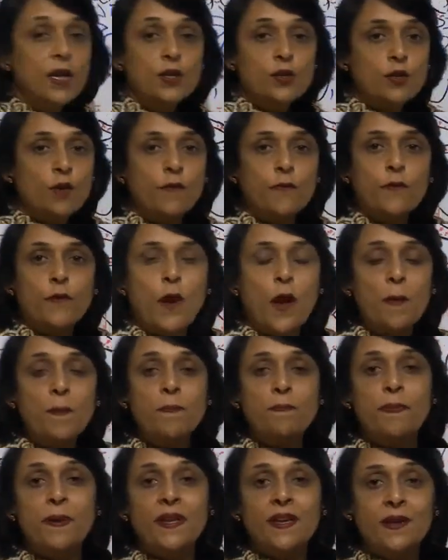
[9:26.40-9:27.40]
So
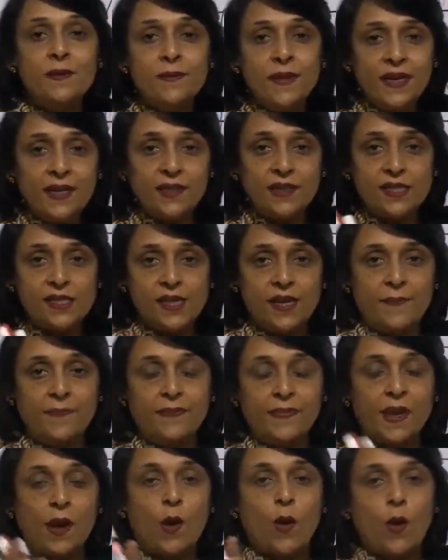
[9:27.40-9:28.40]
from pyramids,
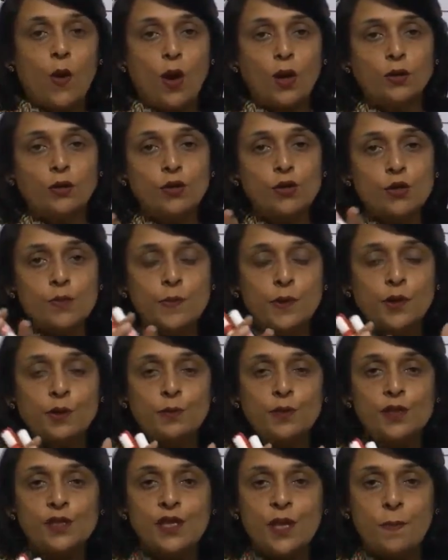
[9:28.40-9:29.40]
all those
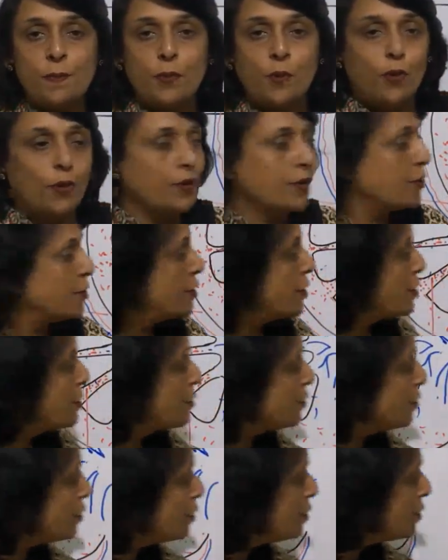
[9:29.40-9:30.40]
pyramids, they pour it
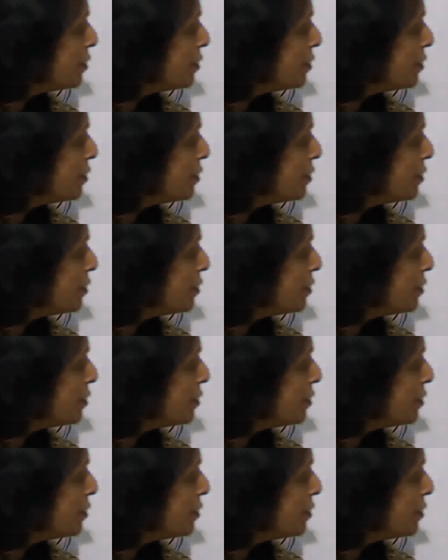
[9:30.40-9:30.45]
into